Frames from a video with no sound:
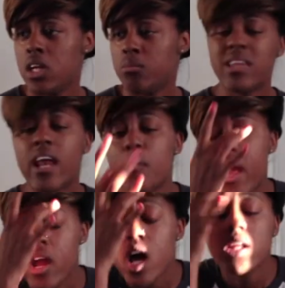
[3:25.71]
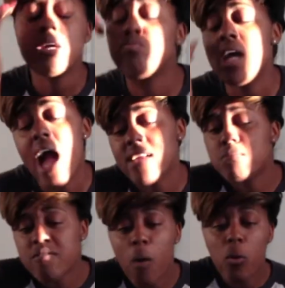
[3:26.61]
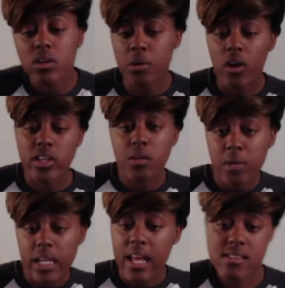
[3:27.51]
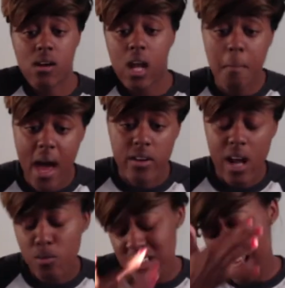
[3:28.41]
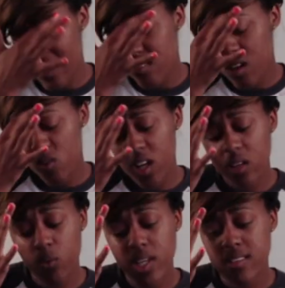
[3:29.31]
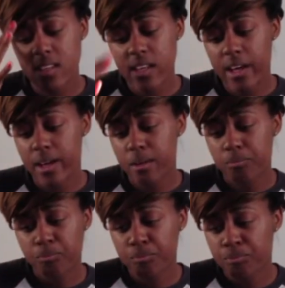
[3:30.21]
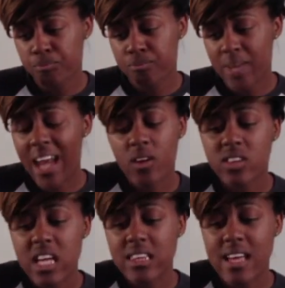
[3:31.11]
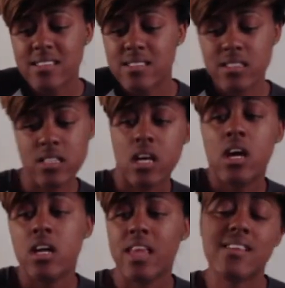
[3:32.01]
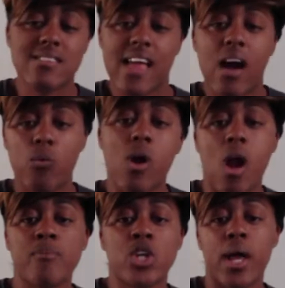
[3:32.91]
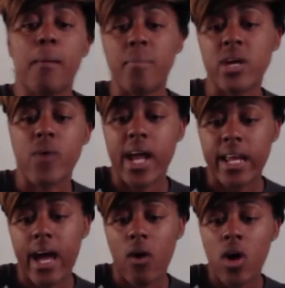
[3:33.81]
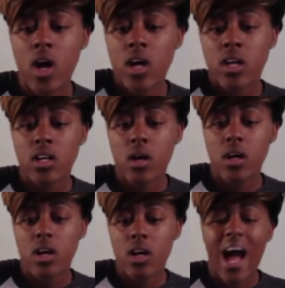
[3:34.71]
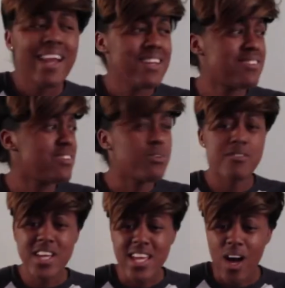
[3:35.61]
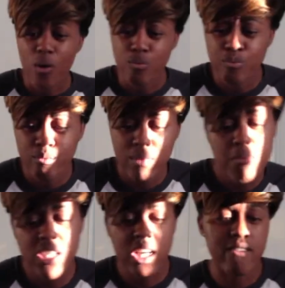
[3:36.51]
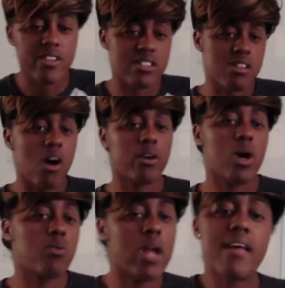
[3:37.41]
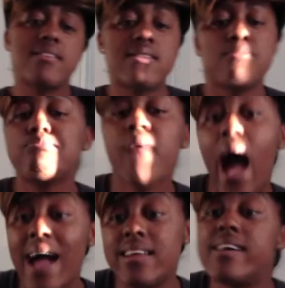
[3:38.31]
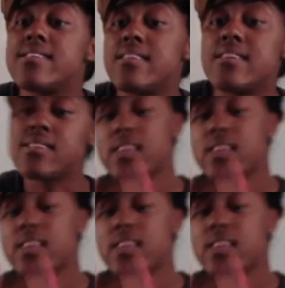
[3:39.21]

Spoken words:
But that don't matter. He asked me if I wanted to be on Young Money. That's all that mattered. And I was like, you know what, Weezy? I don't think that's not where I'm trying to be right now. I need to do the video. Let me cover this song, though. That's, I does this.